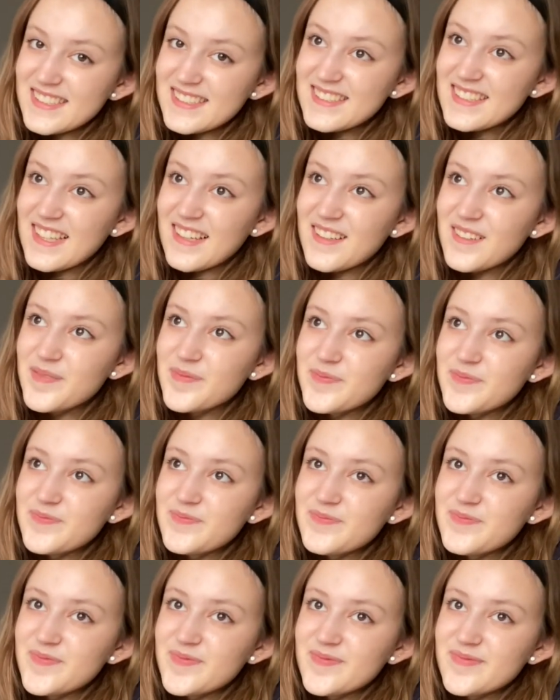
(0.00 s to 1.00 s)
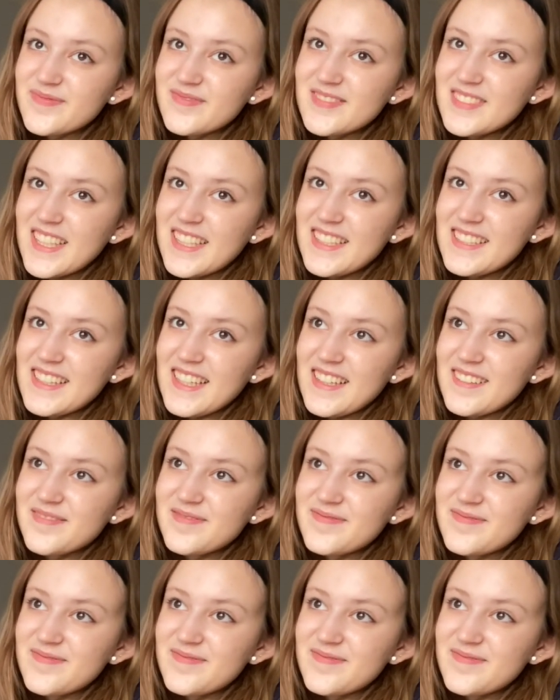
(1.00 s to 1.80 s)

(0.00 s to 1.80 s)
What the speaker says: So, yeah.